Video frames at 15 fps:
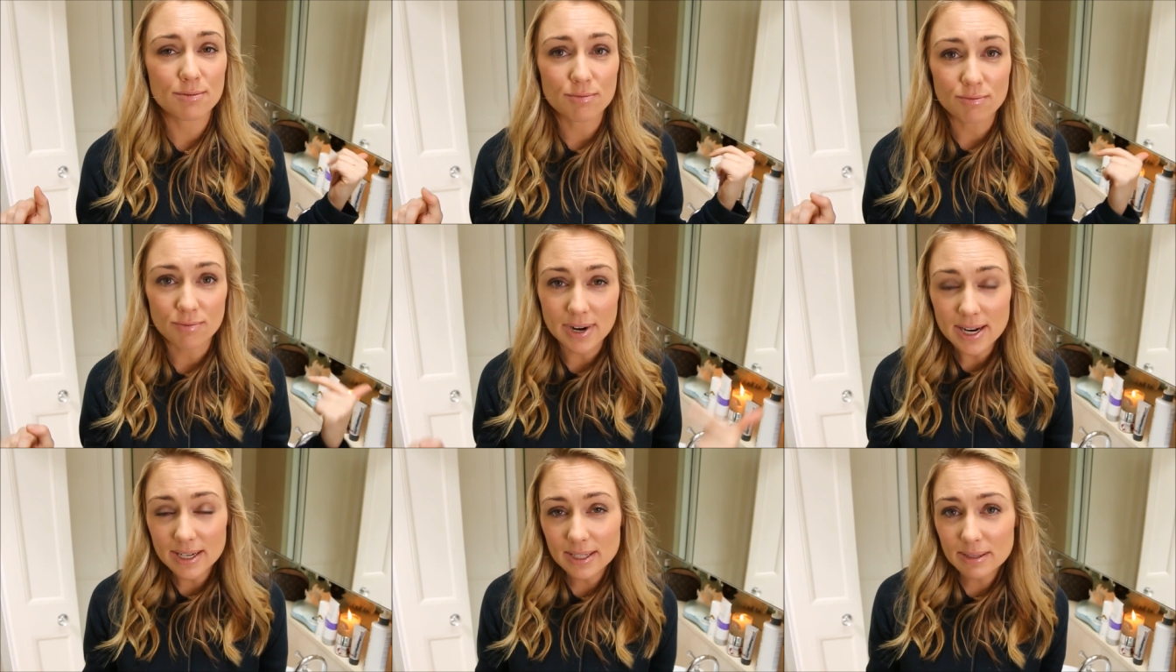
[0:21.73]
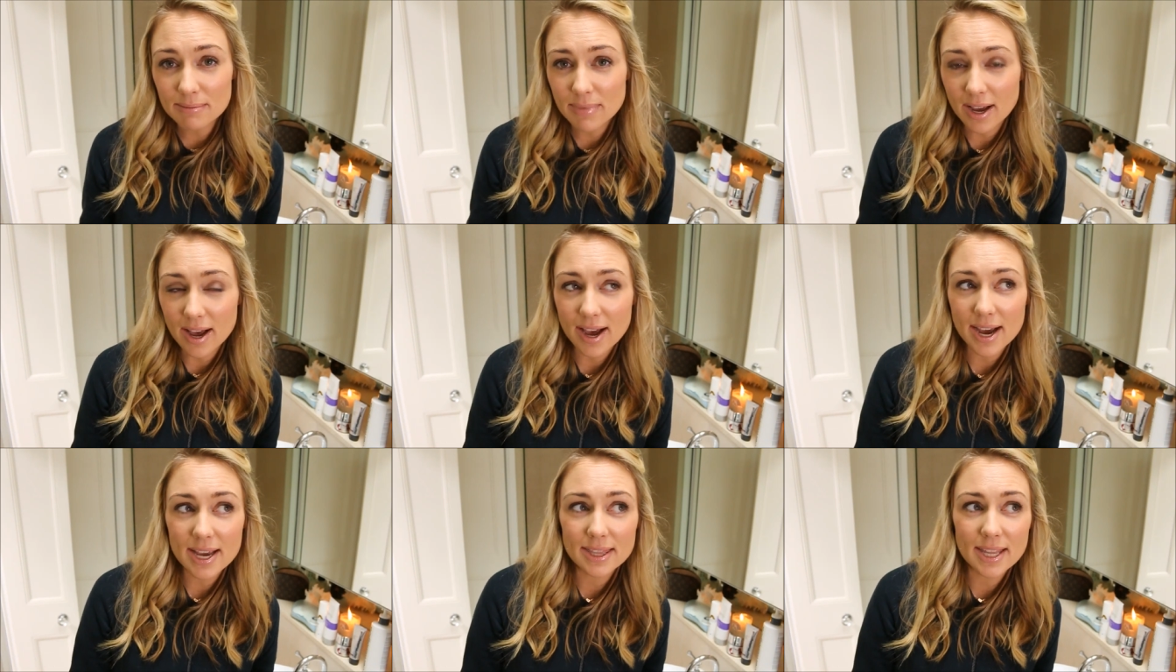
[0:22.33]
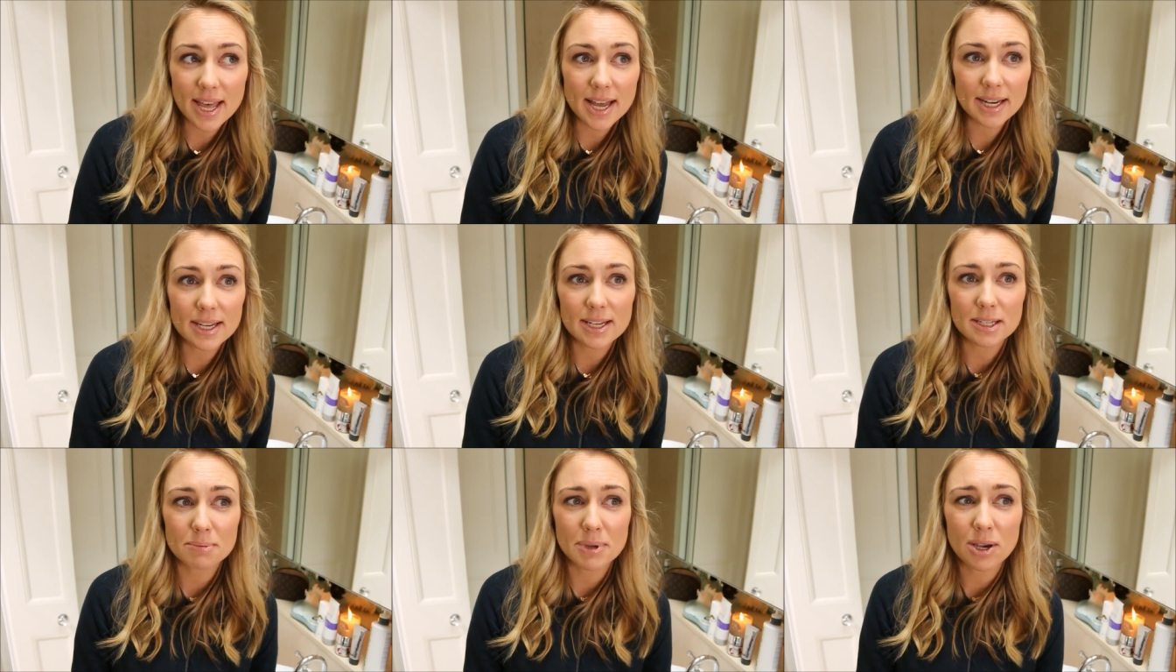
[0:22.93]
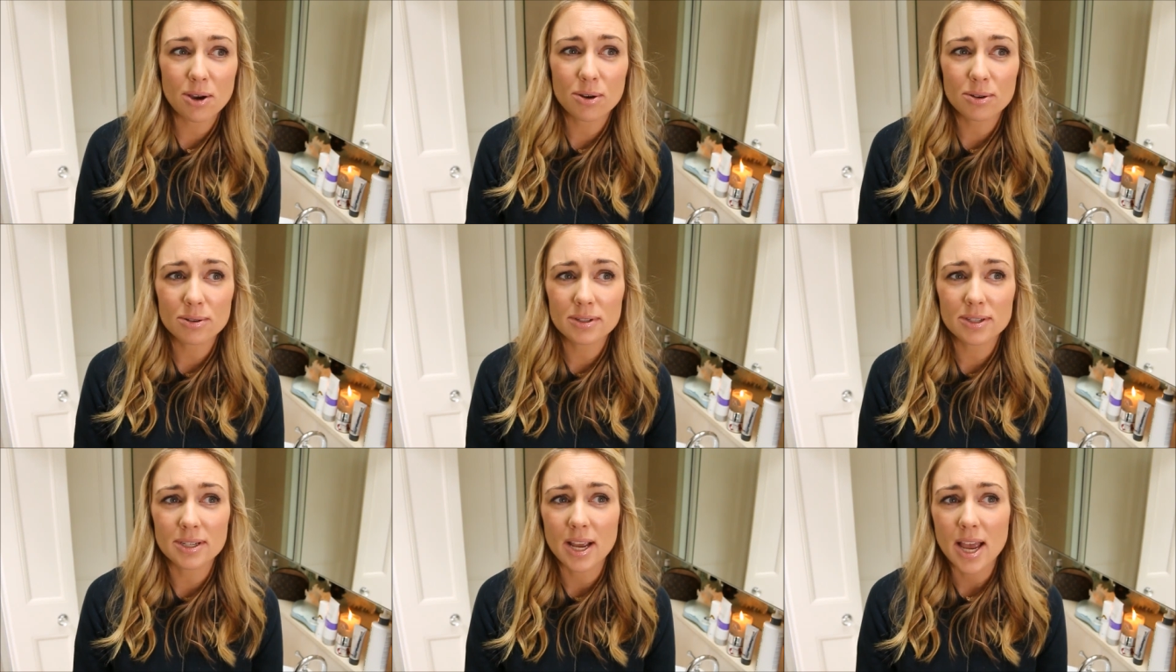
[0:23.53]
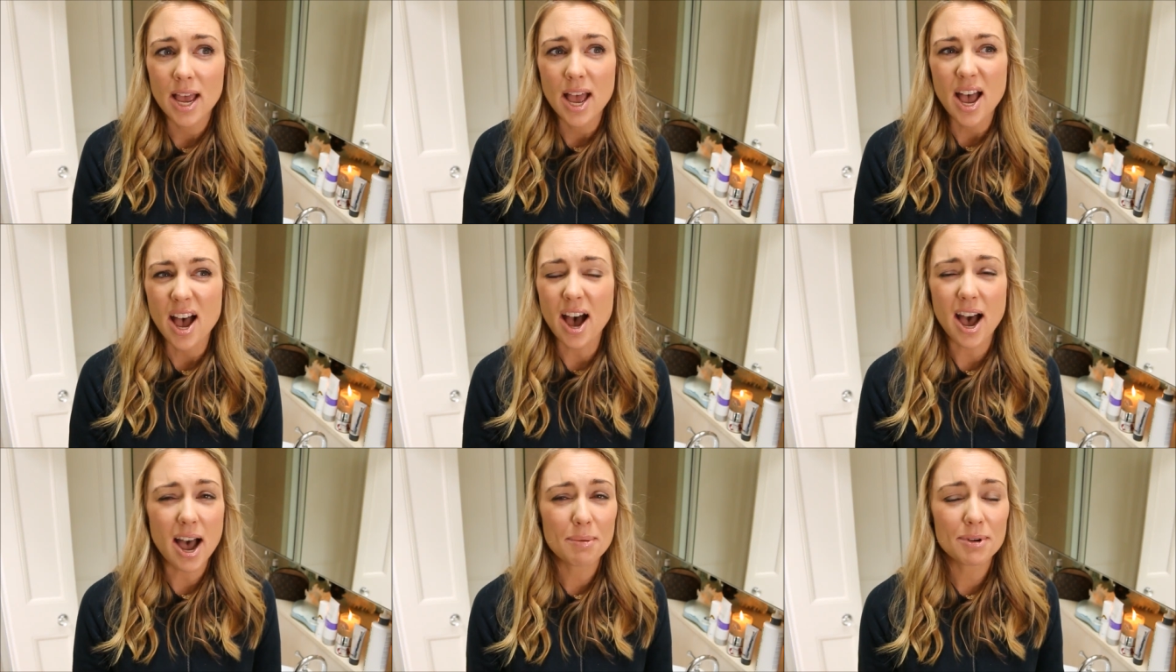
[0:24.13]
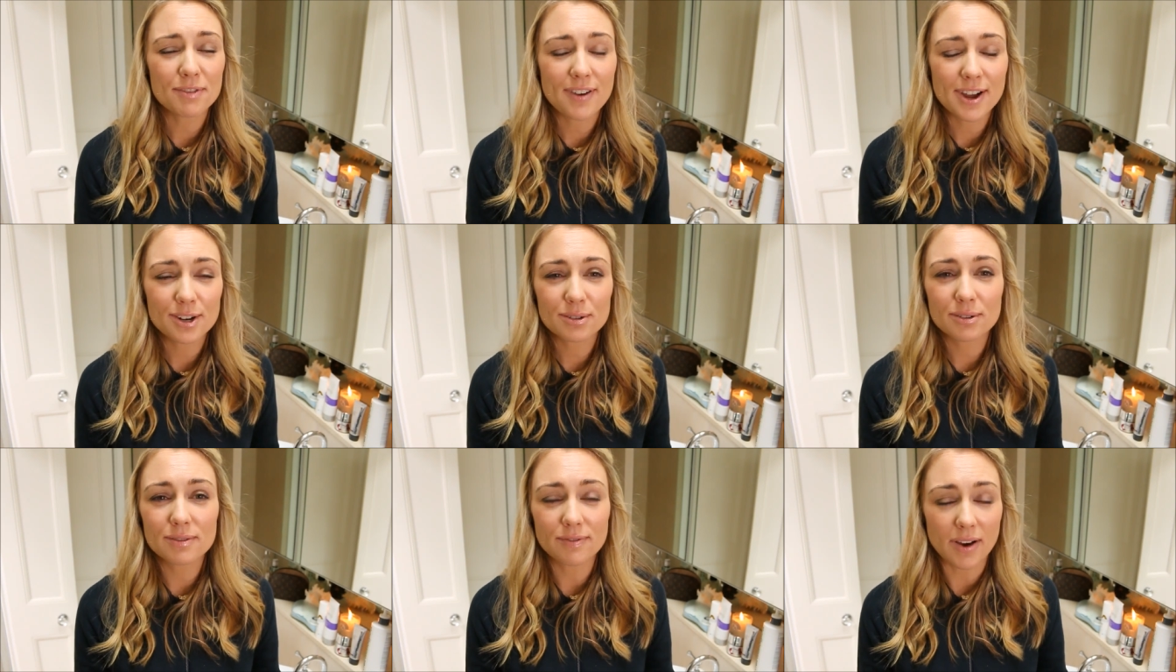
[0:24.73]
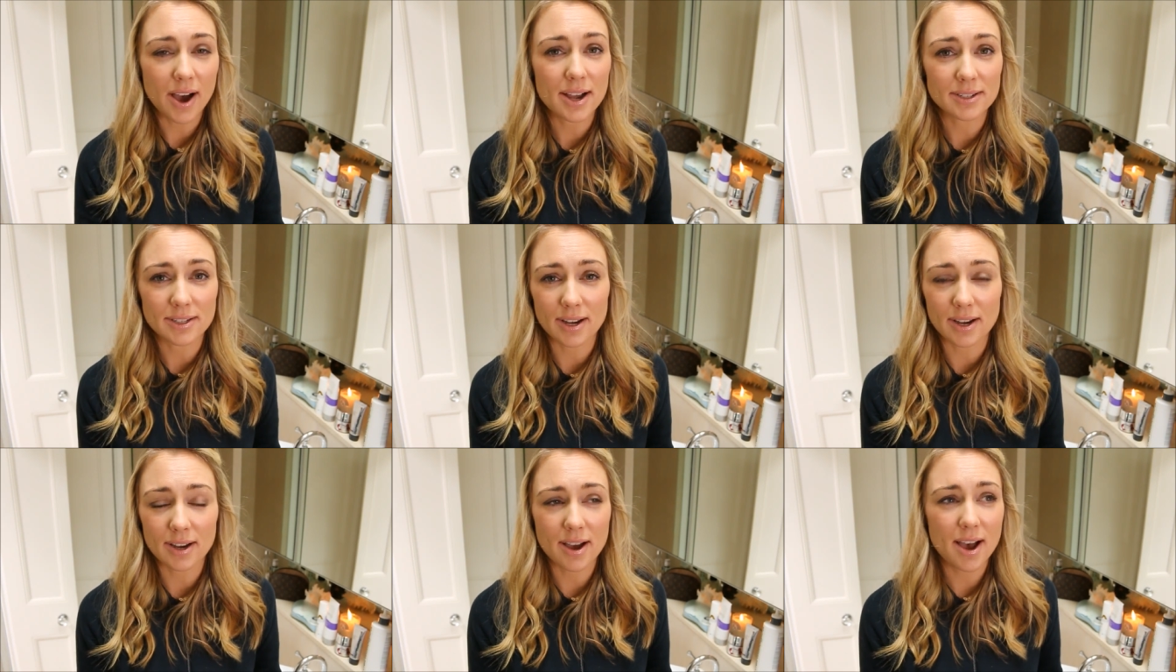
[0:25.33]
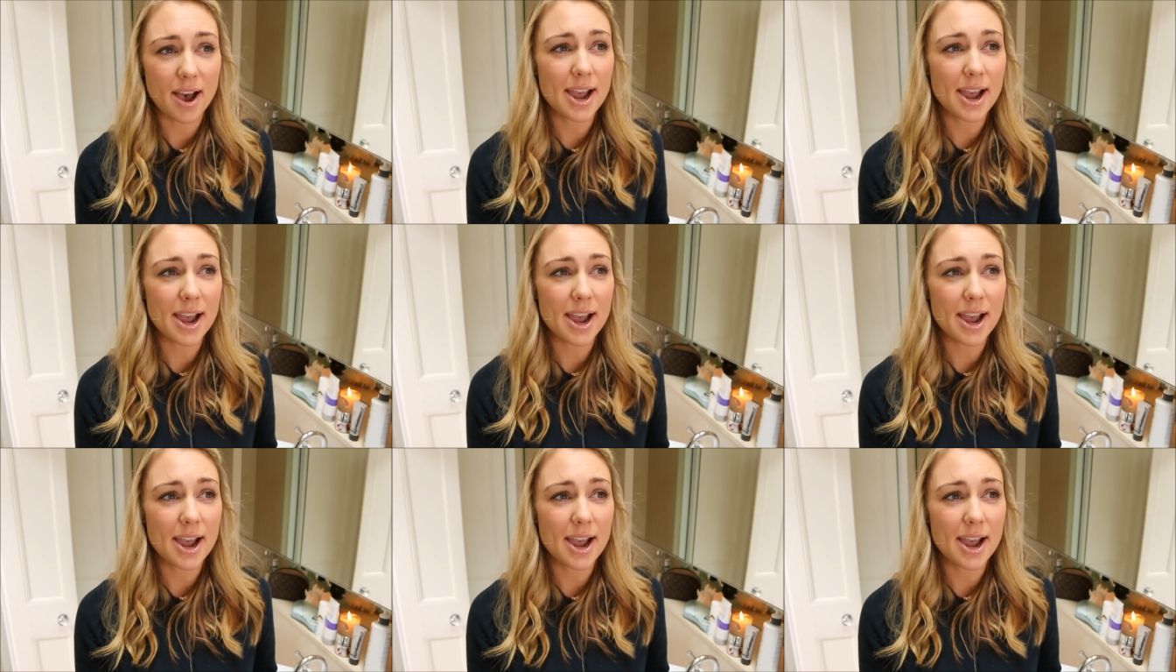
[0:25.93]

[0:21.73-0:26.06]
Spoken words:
the reason behind that is because I'm a financial advisor.